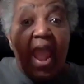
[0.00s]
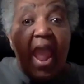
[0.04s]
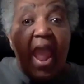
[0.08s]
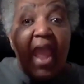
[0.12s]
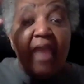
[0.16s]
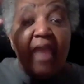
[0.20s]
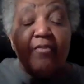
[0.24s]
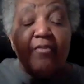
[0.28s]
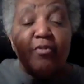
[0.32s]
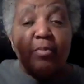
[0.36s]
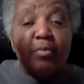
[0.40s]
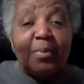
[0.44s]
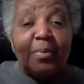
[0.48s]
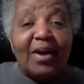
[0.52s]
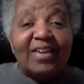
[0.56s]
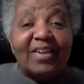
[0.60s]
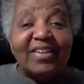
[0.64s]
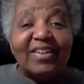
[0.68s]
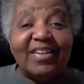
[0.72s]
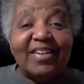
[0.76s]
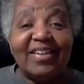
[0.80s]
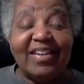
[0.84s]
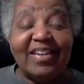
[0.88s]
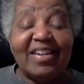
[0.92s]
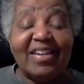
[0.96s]
Hey
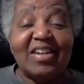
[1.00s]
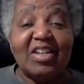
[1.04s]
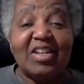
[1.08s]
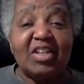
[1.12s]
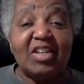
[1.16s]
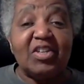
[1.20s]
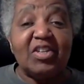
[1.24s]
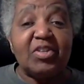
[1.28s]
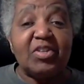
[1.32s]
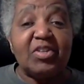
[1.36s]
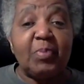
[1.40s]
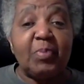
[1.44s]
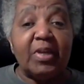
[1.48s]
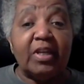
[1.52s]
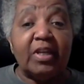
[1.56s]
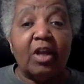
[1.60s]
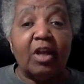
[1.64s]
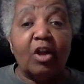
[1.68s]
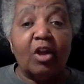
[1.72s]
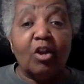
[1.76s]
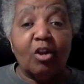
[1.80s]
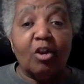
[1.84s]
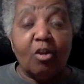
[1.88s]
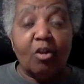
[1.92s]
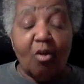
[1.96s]
everybody, it has been
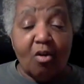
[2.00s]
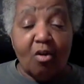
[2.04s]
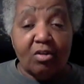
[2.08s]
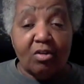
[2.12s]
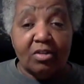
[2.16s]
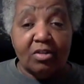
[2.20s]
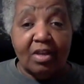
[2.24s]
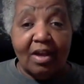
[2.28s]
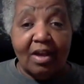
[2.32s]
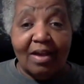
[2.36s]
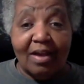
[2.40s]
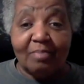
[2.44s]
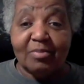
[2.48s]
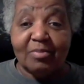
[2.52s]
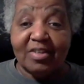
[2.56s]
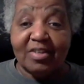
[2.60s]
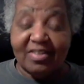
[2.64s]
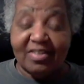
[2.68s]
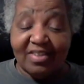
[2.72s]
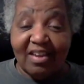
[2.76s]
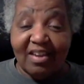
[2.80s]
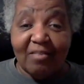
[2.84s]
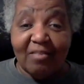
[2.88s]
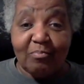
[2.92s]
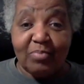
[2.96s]
a long time
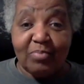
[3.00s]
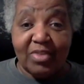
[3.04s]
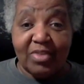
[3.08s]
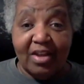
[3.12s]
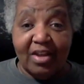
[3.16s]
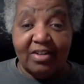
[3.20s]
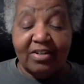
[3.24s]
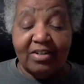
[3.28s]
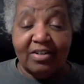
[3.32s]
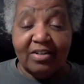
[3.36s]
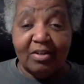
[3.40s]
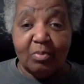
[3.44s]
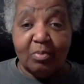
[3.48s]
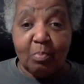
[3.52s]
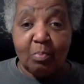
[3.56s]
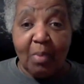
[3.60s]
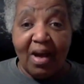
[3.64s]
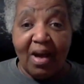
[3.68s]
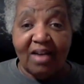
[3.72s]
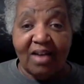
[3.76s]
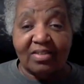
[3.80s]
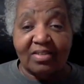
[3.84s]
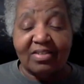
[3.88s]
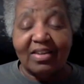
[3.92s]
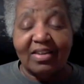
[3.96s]
since I've done an
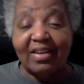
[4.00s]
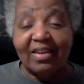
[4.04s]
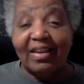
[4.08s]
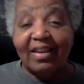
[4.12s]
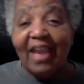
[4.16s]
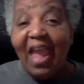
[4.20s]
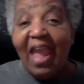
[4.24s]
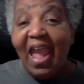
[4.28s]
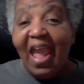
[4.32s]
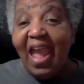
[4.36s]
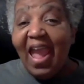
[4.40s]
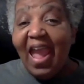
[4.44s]
unboxing,